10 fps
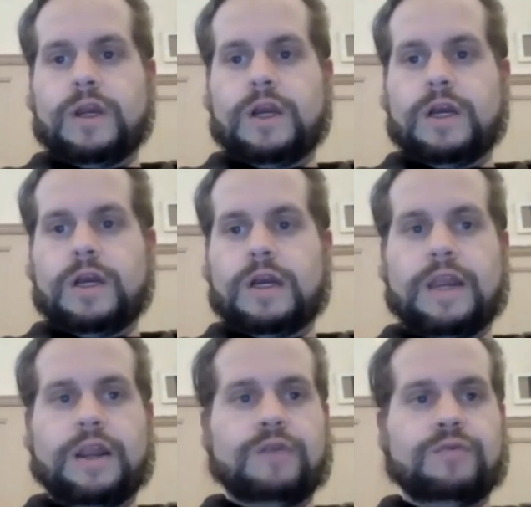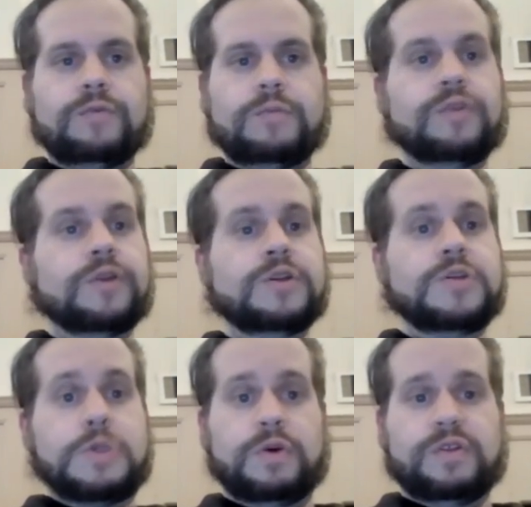I have nothing to
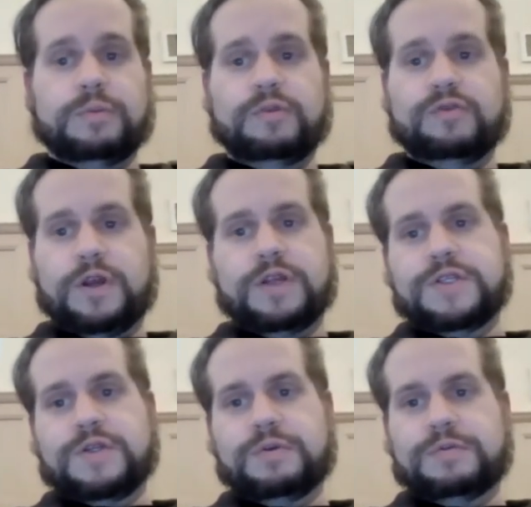do with, I'm afraid. So